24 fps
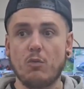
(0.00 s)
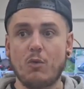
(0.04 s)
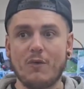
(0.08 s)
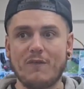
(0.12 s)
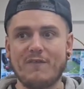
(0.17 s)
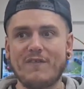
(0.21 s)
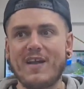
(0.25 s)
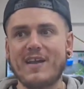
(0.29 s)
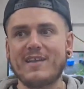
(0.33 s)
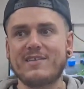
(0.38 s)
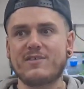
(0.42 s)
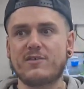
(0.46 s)

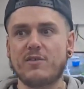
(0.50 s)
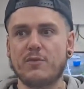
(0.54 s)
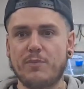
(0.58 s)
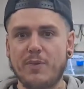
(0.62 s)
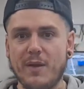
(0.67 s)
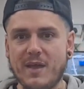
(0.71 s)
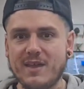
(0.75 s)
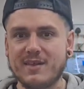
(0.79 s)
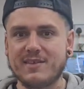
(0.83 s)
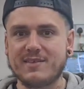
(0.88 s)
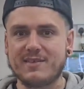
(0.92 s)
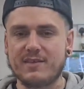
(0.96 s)
faster
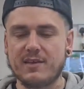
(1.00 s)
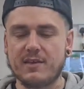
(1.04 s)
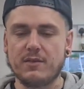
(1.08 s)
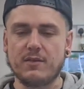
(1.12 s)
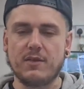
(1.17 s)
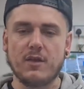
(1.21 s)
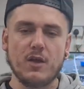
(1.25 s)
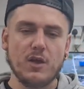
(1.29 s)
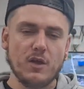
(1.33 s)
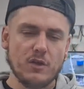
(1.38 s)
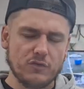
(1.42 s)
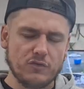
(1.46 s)
pace
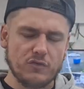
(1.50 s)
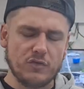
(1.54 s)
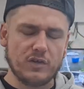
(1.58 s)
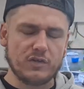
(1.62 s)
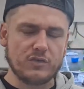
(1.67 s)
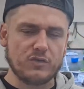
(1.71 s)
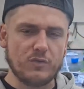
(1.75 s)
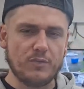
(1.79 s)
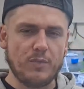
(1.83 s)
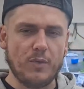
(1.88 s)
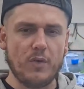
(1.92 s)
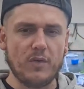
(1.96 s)
than
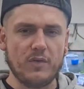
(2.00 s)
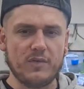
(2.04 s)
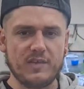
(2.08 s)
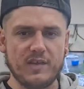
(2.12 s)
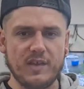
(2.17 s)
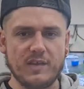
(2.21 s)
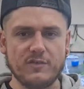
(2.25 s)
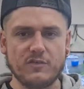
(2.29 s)
traditional boxing.